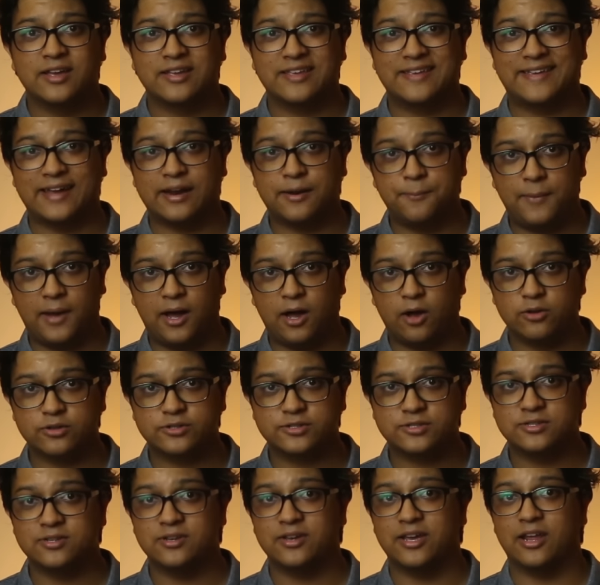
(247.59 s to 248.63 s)
Get a
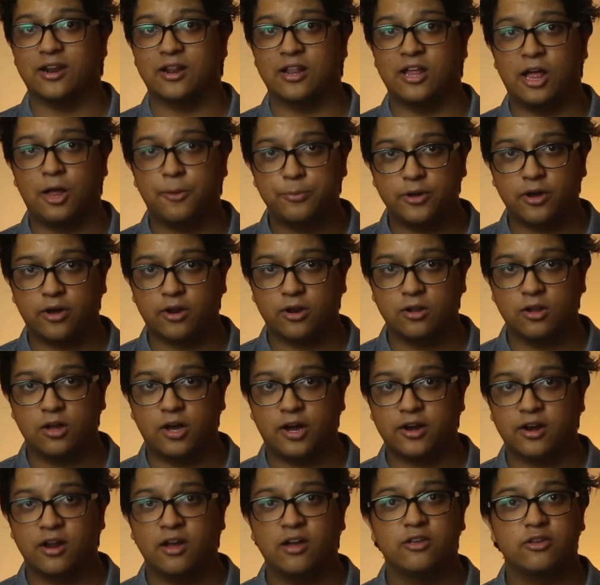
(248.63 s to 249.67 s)
mouse, it'll help you out a
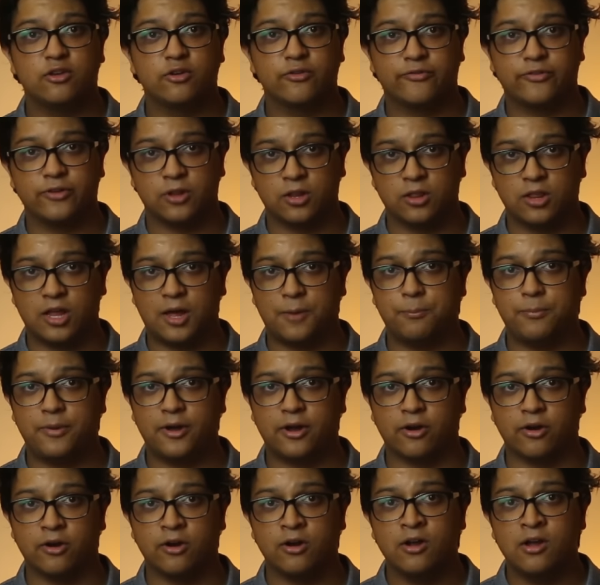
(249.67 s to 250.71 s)
lot, you'll feel a lot
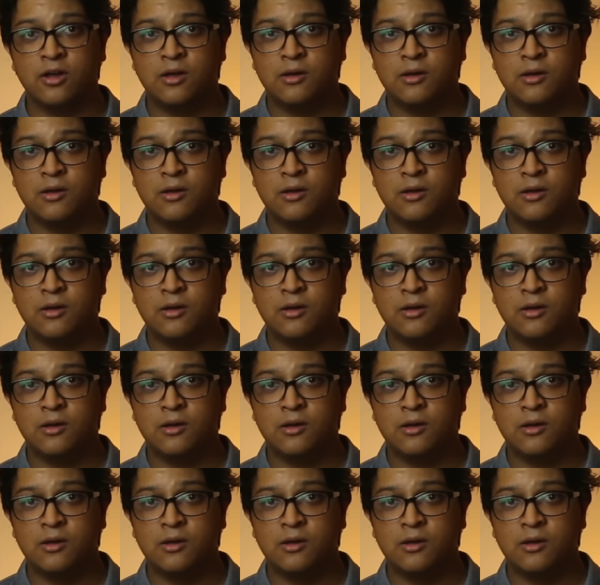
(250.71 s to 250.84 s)
better.